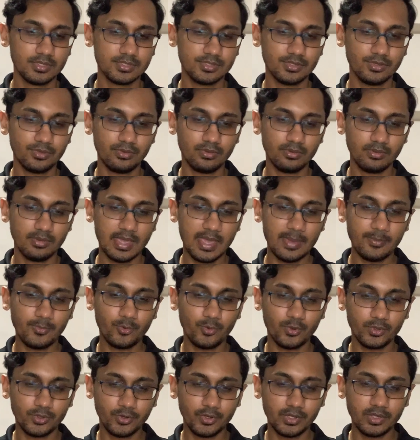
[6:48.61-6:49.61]
So I'm
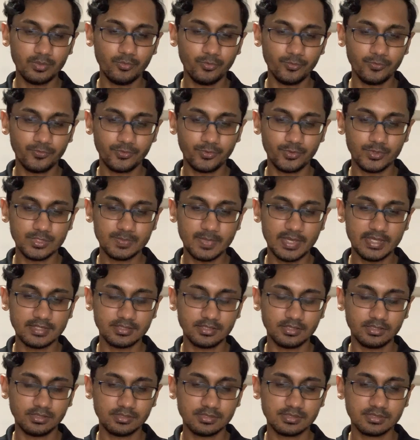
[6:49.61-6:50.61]
going to remove those
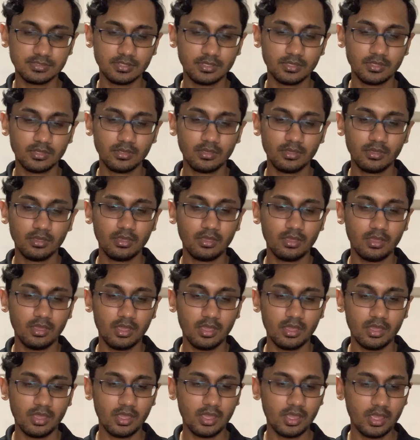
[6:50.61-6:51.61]
petals.
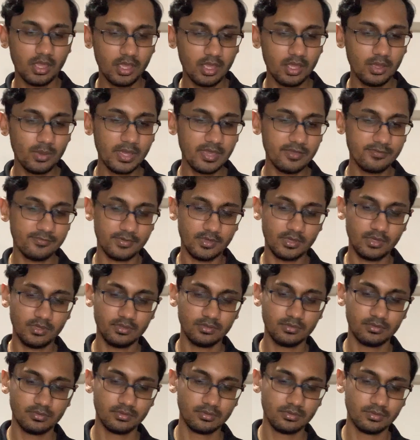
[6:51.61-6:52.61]
However,
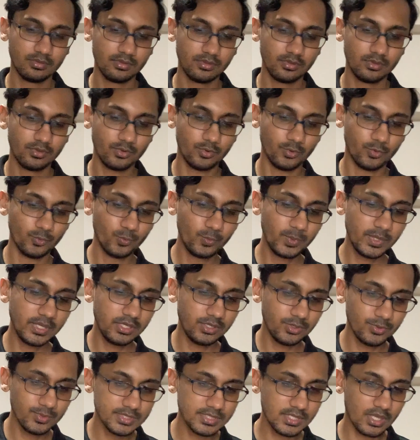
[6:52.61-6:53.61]
we
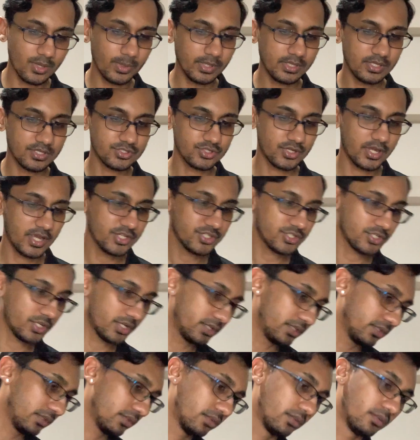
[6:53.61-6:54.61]
use our
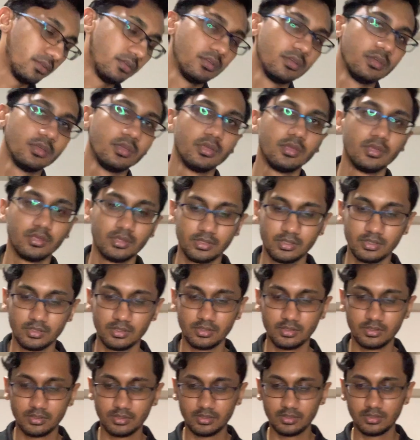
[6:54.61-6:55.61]
discretion
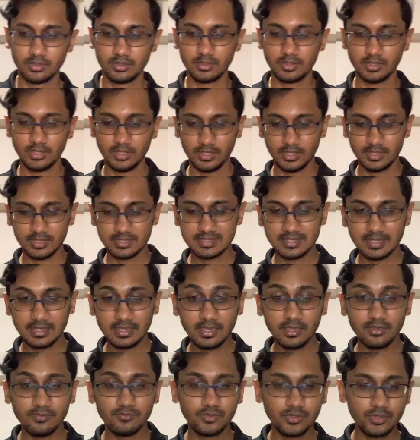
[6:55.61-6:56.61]
to
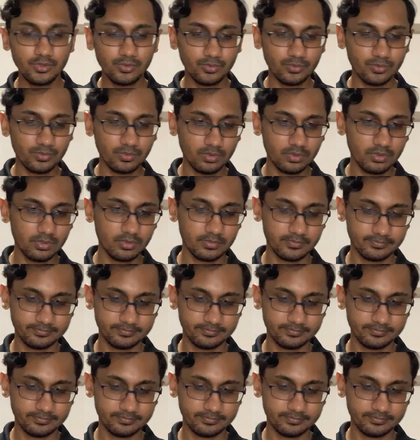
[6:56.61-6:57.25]
give you